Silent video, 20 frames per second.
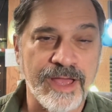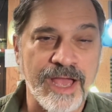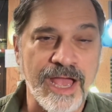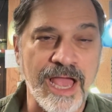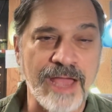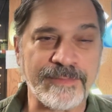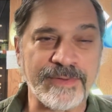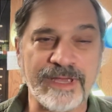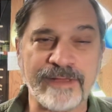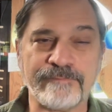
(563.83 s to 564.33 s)

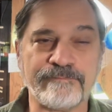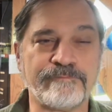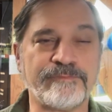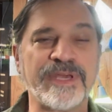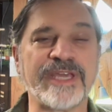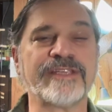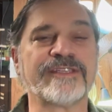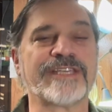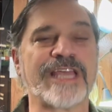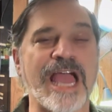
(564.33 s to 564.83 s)
I mean,
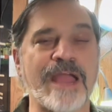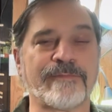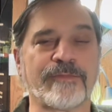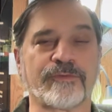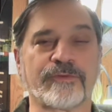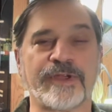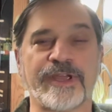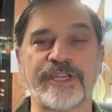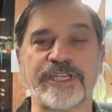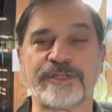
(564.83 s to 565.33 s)
big time
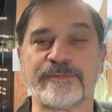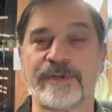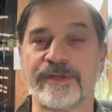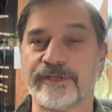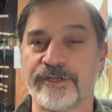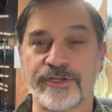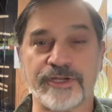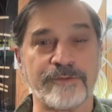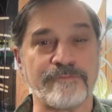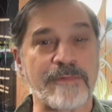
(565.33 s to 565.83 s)

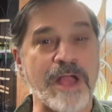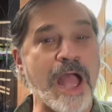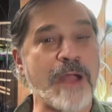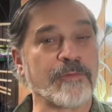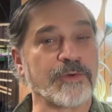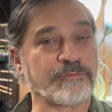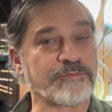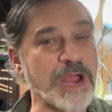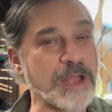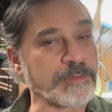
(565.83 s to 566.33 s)
arrangement. Your mom
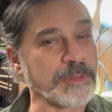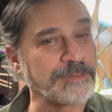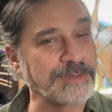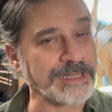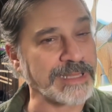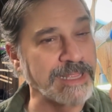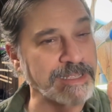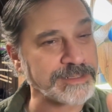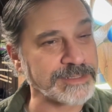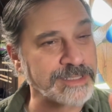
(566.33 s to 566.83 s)
would probably
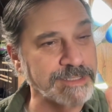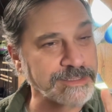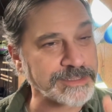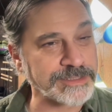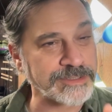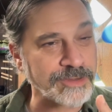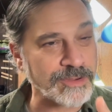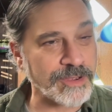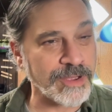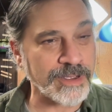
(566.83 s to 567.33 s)
like this
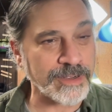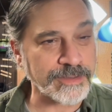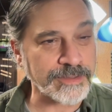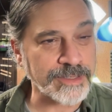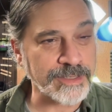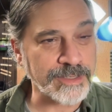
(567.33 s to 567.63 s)
song.